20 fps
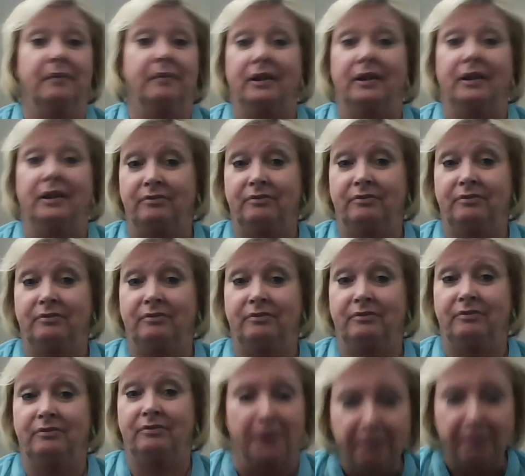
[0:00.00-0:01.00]
true
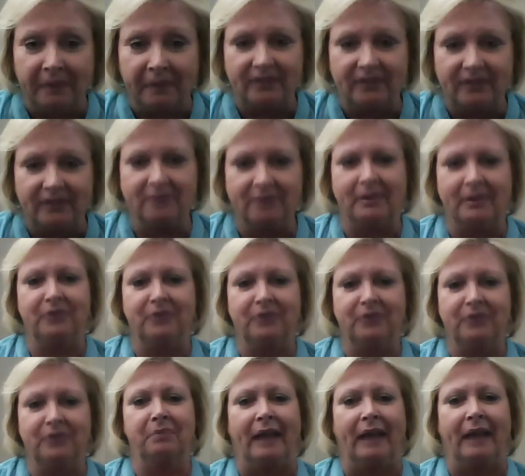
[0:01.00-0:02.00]
purpose and my true
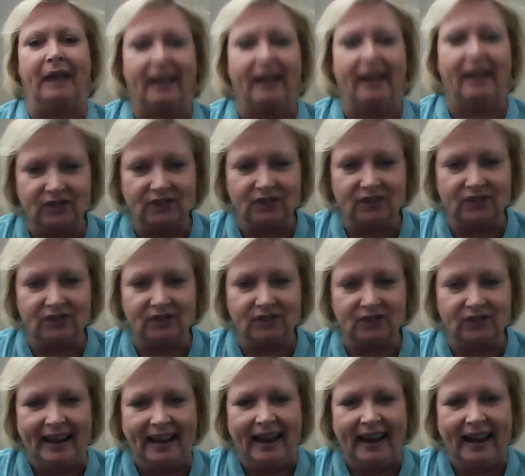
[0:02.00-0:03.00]
passion,
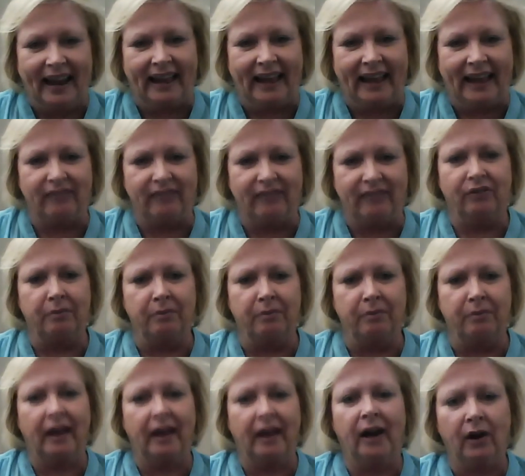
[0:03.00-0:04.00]
and from
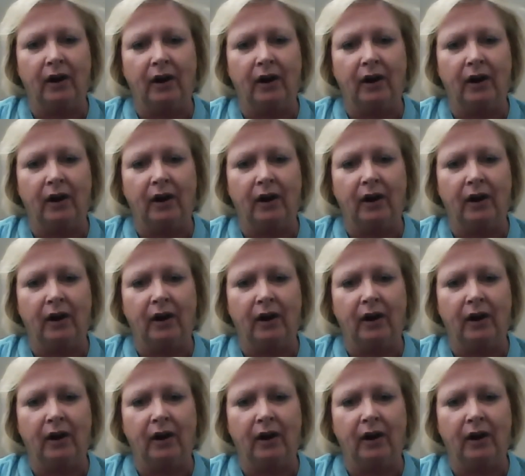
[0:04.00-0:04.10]
there